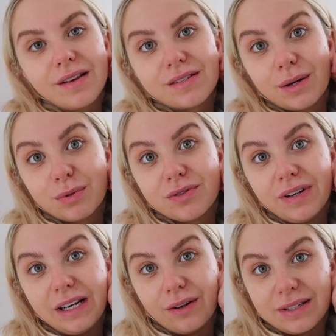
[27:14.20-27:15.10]
so it was a
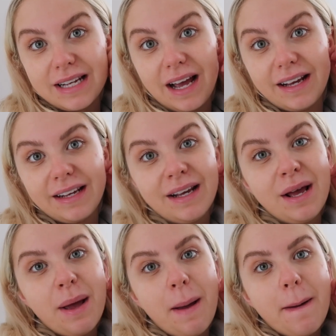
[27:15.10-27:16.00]
really long day,
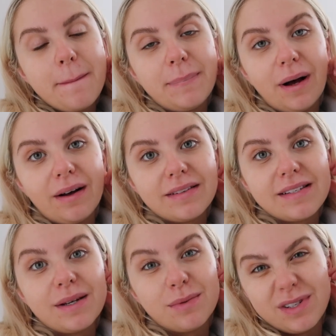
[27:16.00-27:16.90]
but
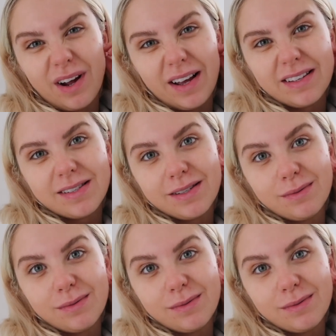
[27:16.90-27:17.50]
it was nice.